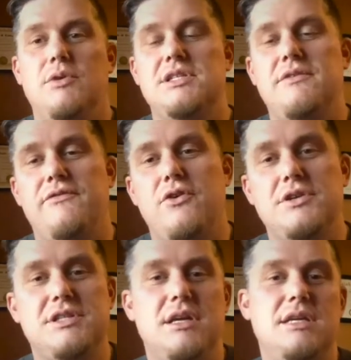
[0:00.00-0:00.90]
what's the
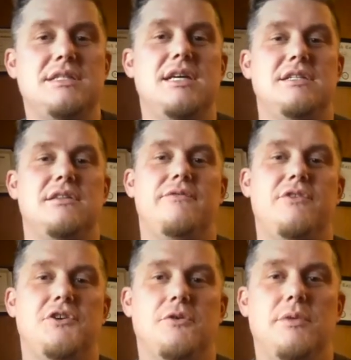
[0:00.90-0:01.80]
first thing he says to the
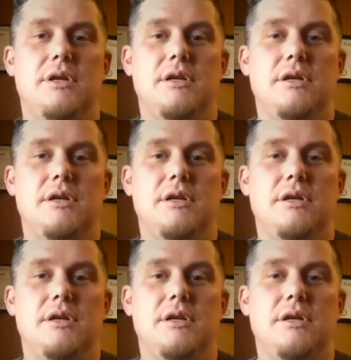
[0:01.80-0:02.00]
fishermen?